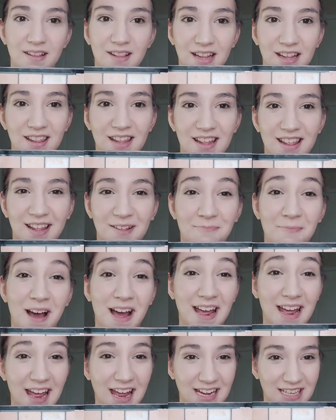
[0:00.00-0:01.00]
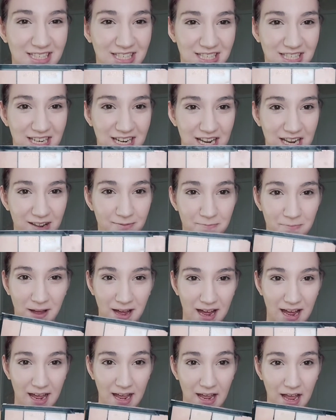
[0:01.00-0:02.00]
This is my HD
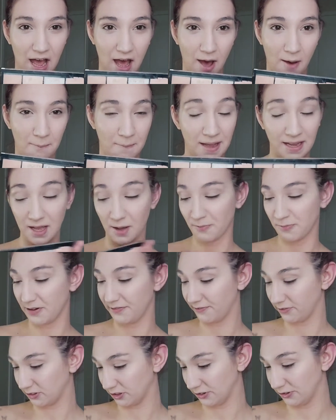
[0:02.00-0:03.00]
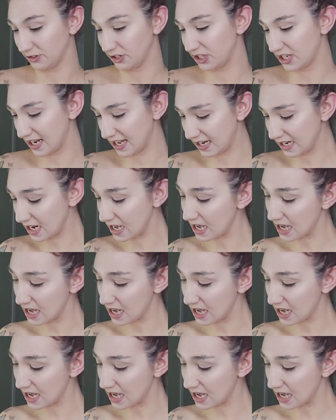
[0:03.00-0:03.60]
by Makeup Revolution.